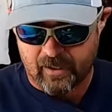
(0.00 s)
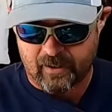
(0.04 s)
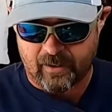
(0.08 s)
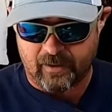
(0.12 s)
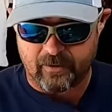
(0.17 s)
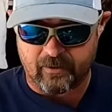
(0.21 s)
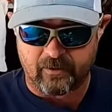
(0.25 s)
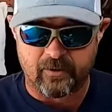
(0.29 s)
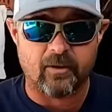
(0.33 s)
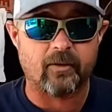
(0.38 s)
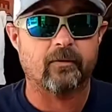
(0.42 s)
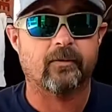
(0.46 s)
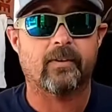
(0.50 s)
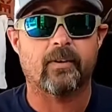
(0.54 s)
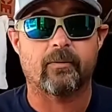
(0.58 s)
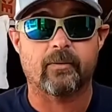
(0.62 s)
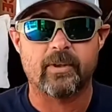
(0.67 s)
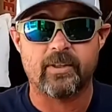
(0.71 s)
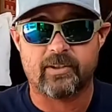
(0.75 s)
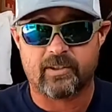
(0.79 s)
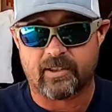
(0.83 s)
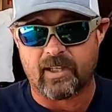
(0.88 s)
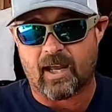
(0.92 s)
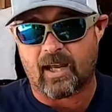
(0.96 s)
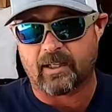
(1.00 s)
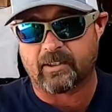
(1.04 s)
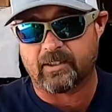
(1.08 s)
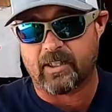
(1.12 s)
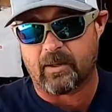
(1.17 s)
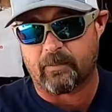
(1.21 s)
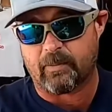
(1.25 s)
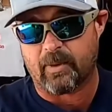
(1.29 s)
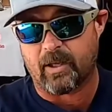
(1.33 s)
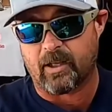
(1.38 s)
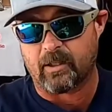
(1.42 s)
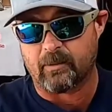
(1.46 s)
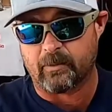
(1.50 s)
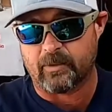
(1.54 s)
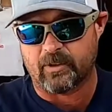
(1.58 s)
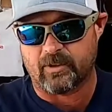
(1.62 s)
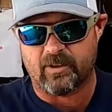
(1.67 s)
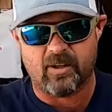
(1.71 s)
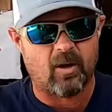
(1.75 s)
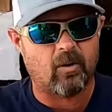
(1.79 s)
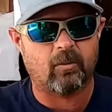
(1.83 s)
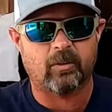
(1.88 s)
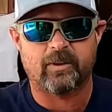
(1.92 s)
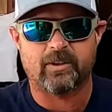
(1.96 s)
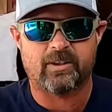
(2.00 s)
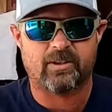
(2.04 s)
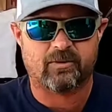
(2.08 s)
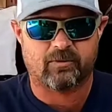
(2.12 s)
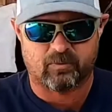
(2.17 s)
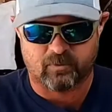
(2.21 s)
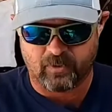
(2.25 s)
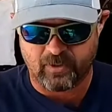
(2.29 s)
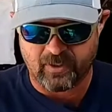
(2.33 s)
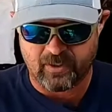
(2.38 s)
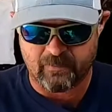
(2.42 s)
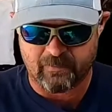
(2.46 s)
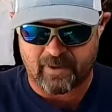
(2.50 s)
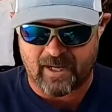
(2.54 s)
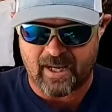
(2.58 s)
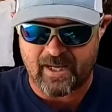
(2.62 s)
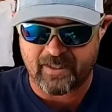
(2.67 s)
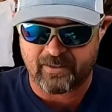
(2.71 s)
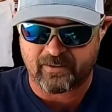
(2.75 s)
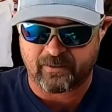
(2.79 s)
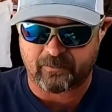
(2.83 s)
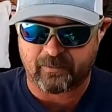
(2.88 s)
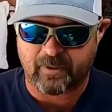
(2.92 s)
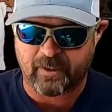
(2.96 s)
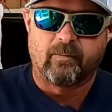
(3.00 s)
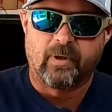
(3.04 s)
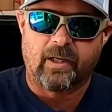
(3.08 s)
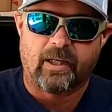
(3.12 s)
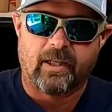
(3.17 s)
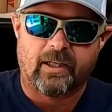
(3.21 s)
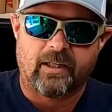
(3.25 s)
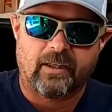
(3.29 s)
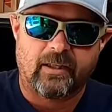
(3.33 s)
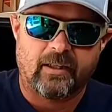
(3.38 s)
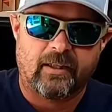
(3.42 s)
I don't know if they restocked up on them or no one just really buys them. But